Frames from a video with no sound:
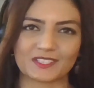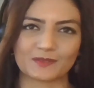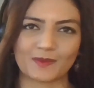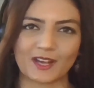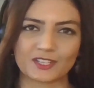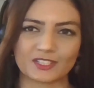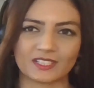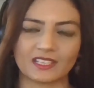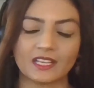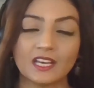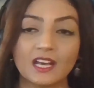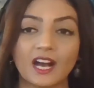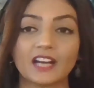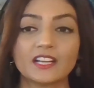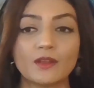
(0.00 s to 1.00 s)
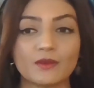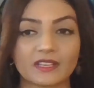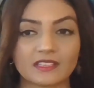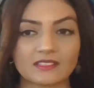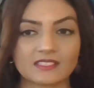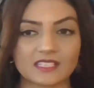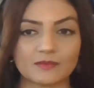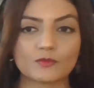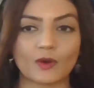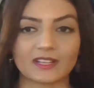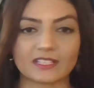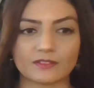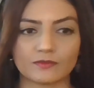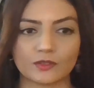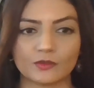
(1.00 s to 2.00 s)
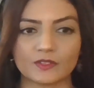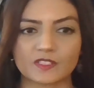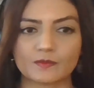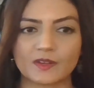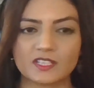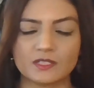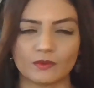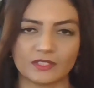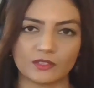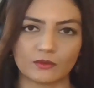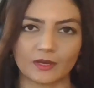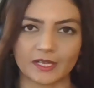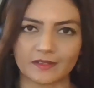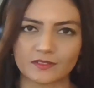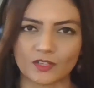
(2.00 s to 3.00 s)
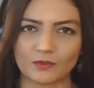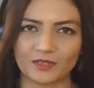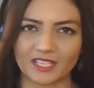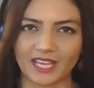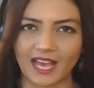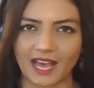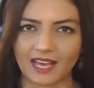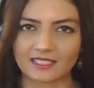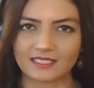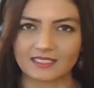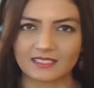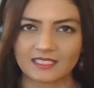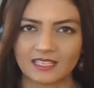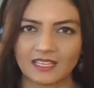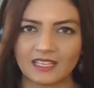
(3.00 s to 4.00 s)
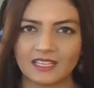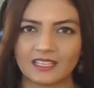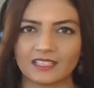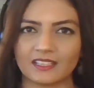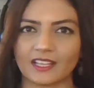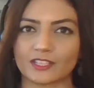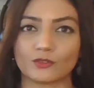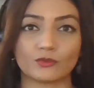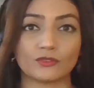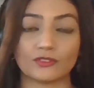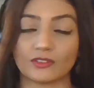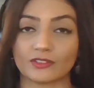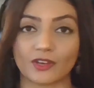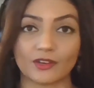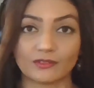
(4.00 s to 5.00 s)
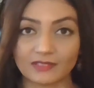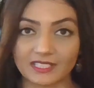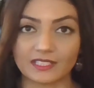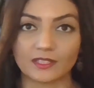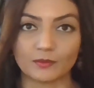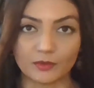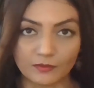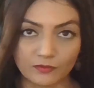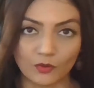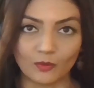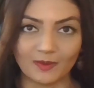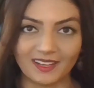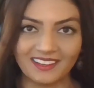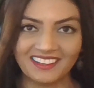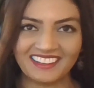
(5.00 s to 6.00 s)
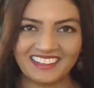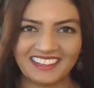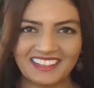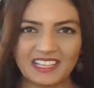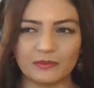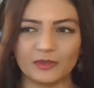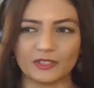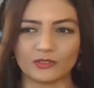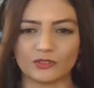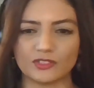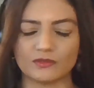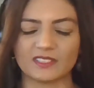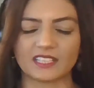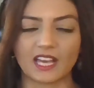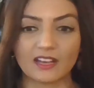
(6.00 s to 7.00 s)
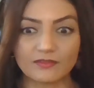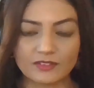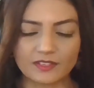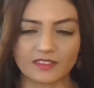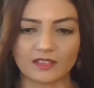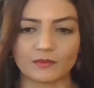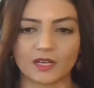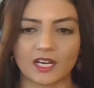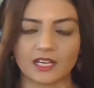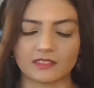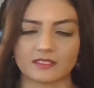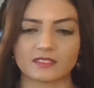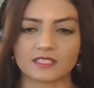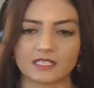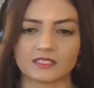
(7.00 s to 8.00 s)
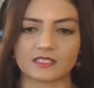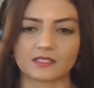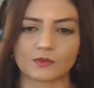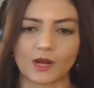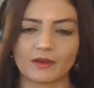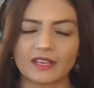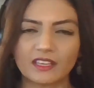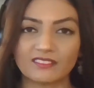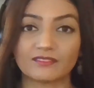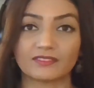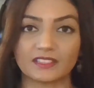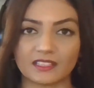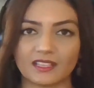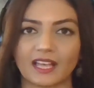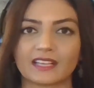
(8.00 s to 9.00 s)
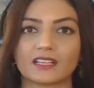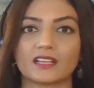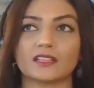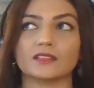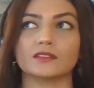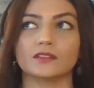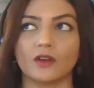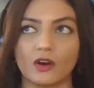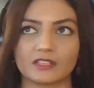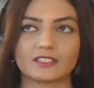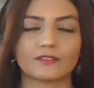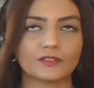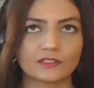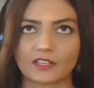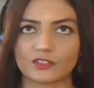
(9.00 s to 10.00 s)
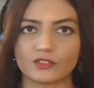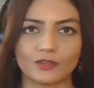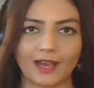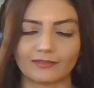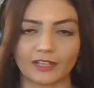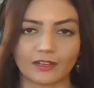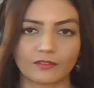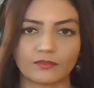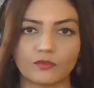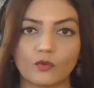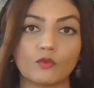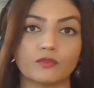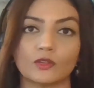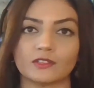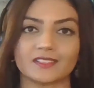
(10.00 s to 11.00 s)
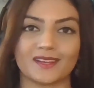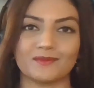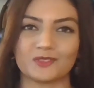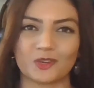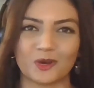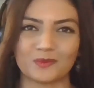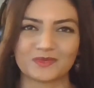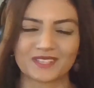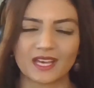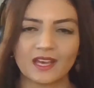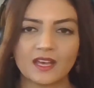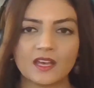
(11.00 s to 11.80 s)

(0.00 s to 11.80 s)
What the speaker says: his passion. I know it can seem quite difficult, especially when you're wearing so many hats. Like, you're not only the performer, but you're doing everything behind the scenes as well. It can feel like a lot. It feels like you have like 4 full-time jobs.